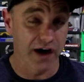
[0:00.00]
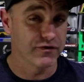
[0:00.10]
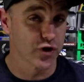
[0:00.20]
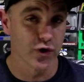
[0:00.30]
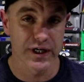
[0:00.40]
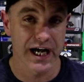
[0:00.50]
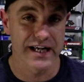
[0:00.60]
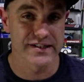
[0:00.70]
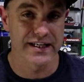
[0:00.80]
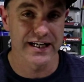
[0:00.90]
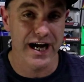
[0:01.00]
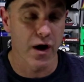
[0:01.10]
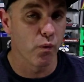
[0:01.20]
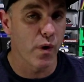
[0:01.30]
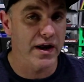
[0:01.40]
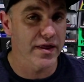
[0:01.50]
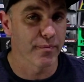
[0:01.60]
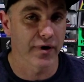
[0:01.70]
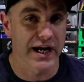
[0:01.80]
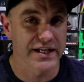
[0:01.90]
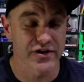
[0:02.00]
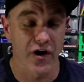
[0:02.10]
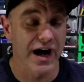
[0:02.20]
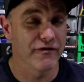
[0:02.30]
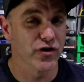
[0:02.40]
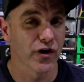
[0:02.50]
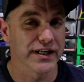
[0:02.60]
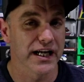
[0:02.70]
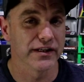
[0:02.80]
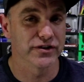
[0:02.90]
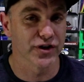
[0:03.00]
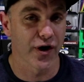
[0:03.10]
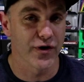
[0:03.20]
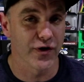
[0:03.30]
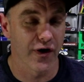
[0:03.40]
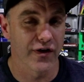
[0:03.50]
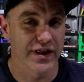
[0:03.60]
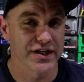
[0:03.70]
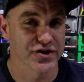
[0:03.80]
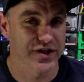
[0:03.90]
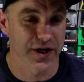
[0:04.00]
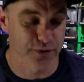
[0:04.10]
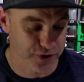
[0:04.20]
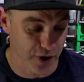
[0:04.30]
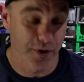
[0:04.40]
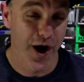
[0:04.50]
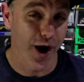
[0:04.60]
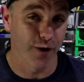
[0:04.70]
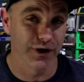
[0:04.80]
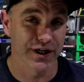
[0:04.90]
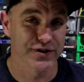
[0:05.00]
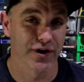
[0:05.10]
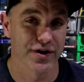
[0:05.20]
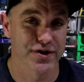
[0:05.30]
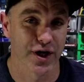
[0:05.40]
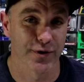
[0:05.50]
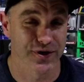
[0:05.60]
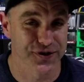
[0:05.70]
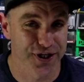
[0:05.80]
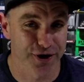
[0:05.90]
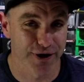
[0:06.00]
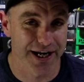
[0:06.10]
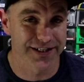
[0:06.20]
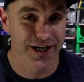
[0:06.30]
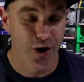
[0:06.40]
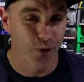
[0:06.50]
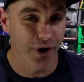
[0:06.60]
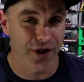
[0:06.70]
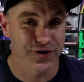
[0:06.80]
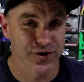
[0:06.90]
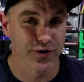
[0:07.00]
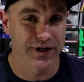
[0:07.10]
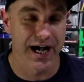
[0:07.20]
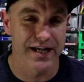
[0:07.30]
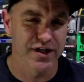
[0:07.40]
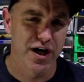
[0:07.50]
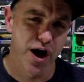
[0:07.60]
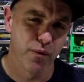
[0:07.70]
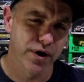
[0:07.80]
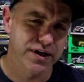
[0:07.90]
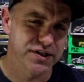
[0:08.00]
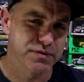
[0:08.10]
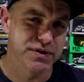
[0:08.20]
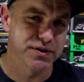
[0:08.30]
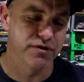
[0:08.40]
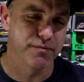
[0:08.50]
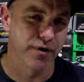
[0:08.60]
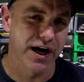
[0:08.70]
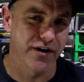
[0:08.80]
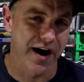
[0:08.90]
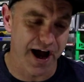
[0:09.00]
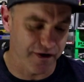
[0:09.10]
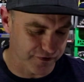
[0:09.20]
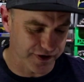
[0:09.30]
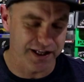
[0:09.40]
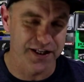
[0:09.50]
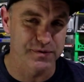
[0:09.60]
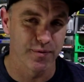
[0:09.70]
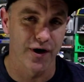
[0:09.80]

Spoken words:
I have two cars in here, and one of the brands I have not yet shown on this channel, so I'm really excited to show it. So stick around. What are the two cars, and what is this mystery brand I have in this